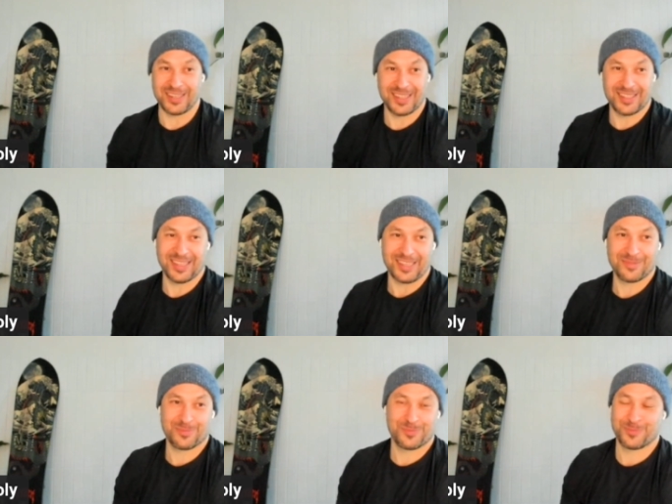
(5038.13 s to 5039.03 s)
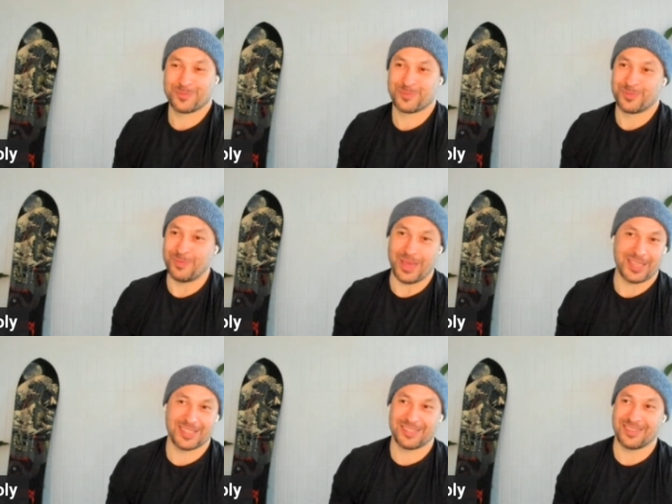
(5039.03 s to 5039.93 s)
It like
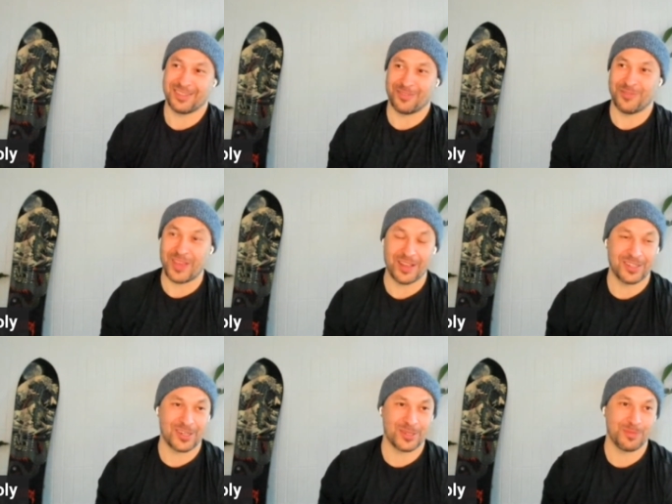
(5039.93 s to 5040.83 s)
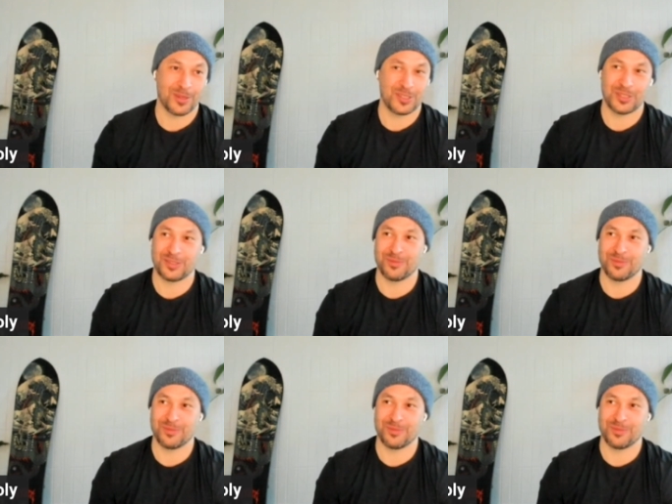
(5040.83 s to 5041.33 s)
makes the failures much